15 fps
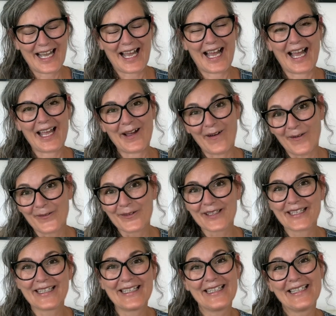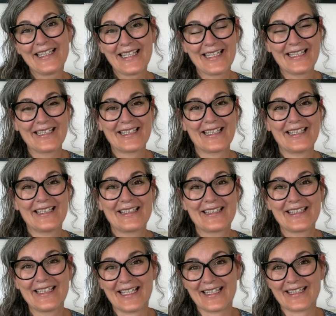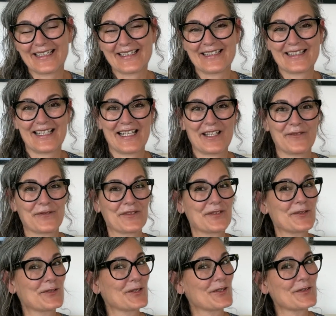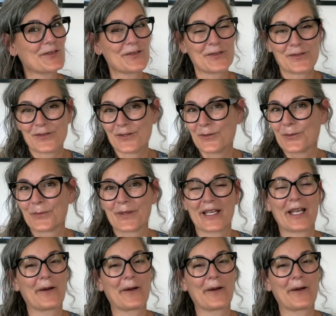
I only need to knit the sleeves. Just zooming